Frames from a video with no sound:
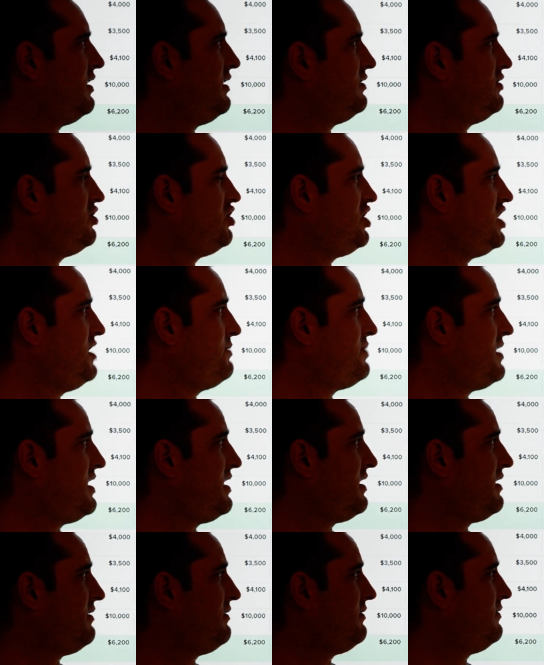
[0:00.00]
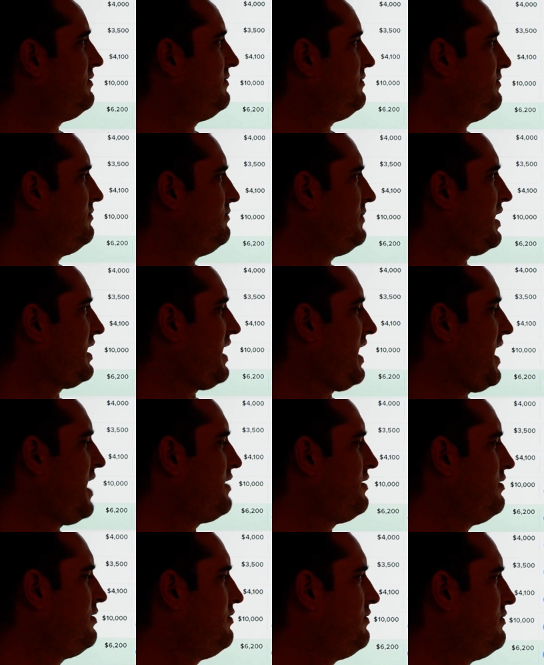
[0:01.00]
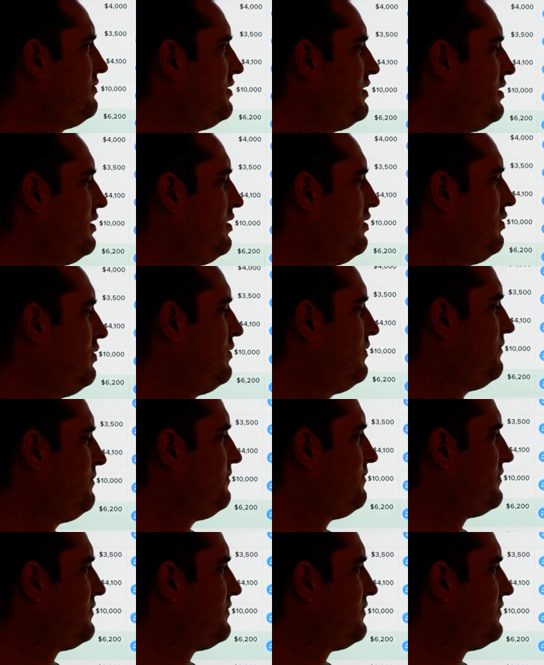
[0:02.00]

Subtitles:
Cheap and McAdoo, no.